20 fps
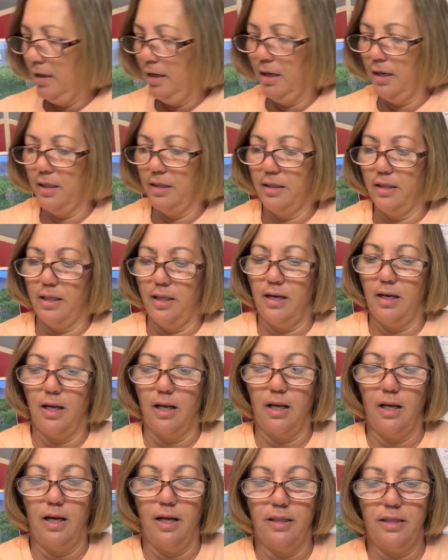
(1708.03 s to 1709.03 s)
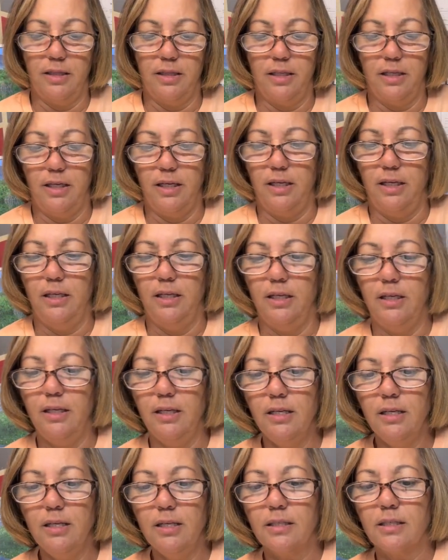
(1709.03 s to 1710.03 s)
And then I got
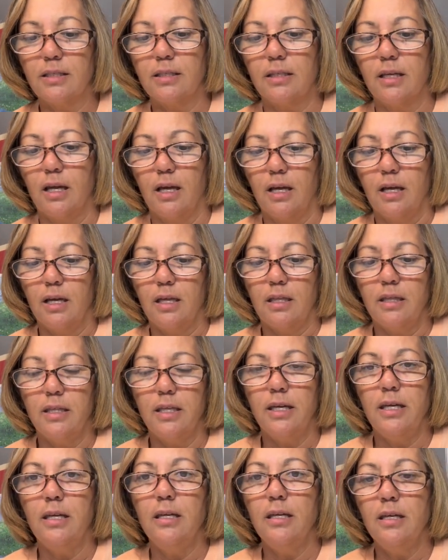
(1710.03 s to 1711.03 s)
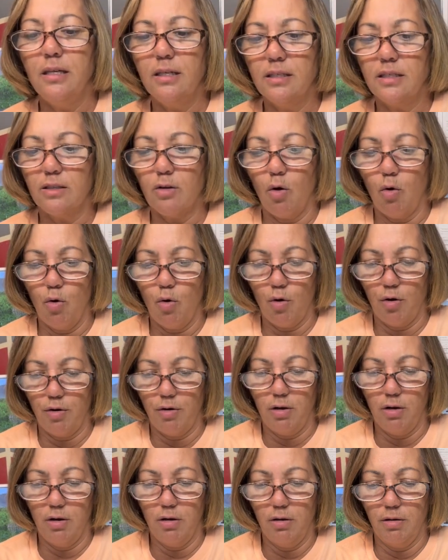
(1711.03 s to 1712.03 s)
these. These
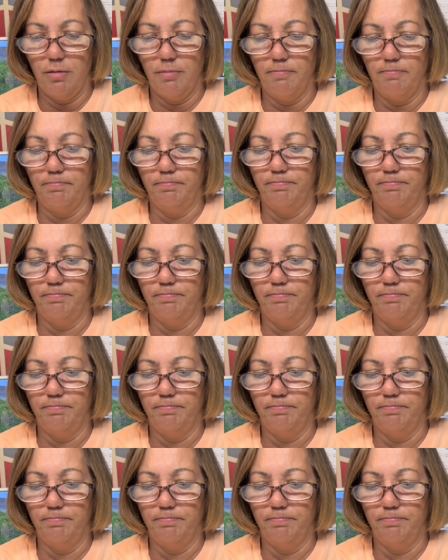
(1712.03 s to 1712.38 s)
are, um,